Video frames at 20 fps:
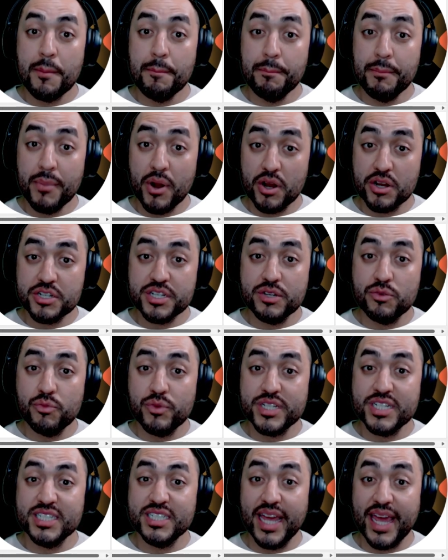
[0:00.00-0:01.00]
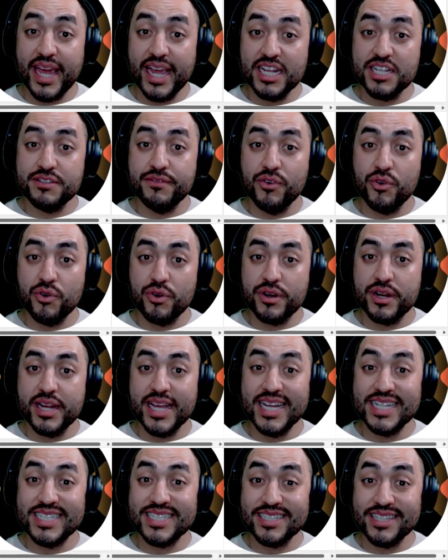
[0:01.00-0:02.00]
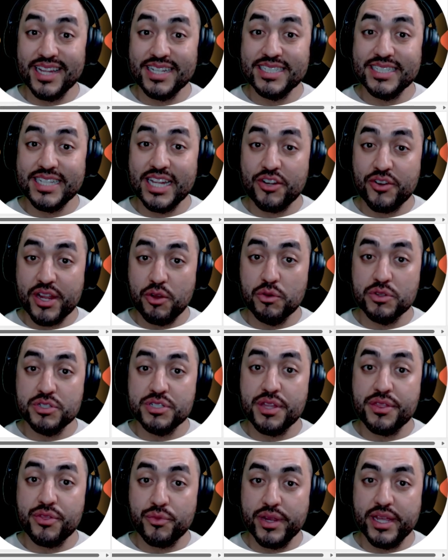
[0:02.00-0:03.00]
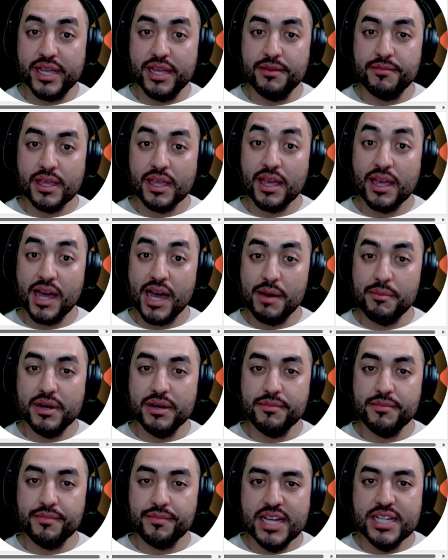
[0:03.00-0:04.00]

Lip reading: Margin, which is H4, is less than or equal to 3, comma.